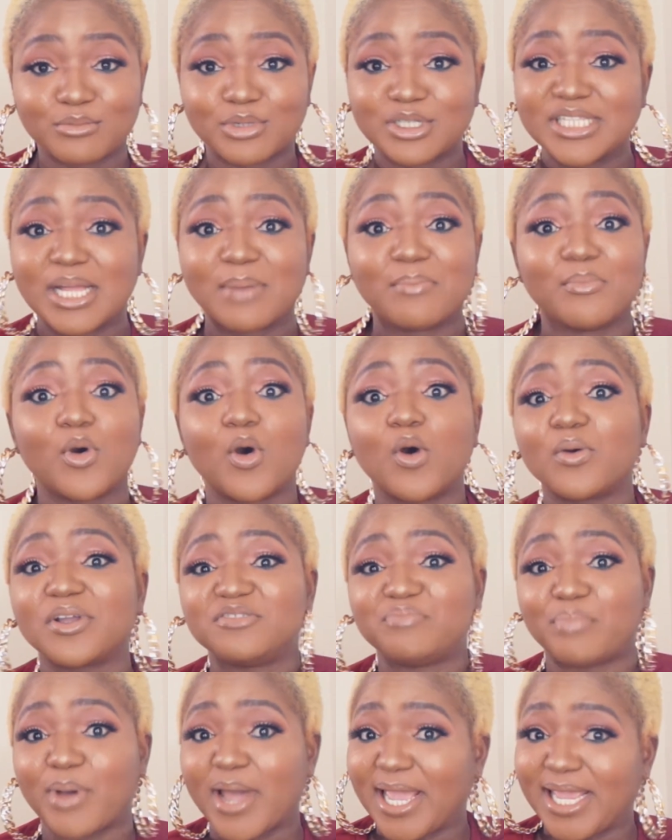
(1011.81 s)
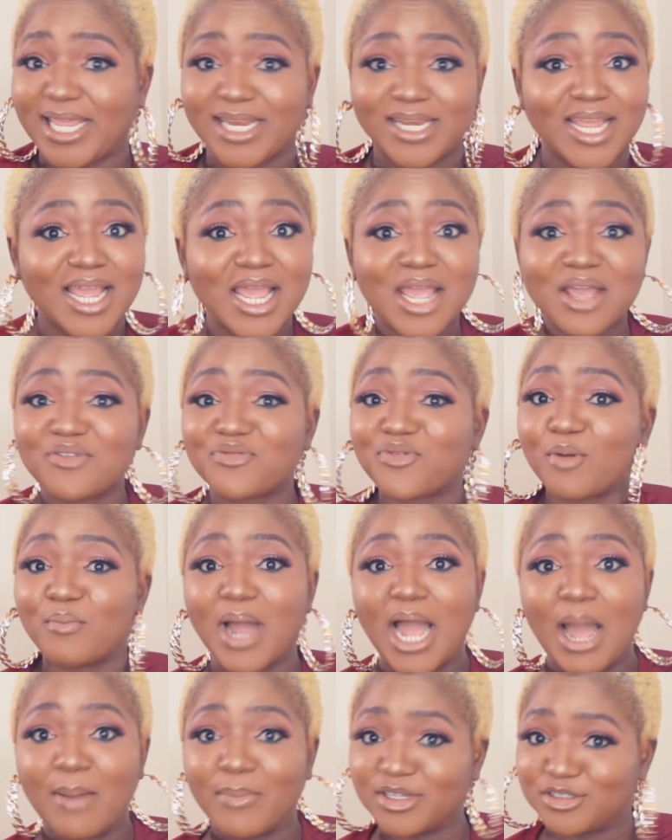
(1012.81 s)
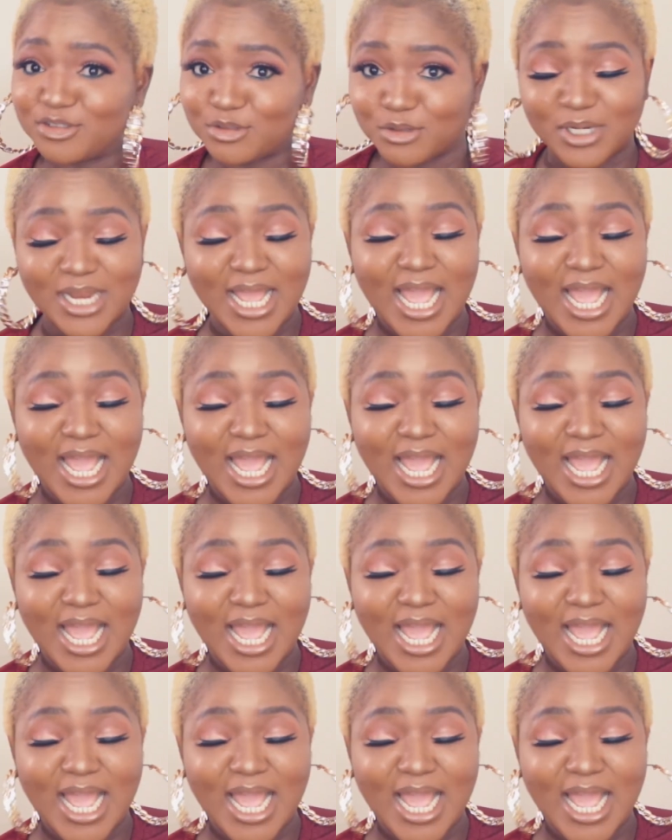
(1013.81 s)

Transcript: because I'm always buying from Amazon.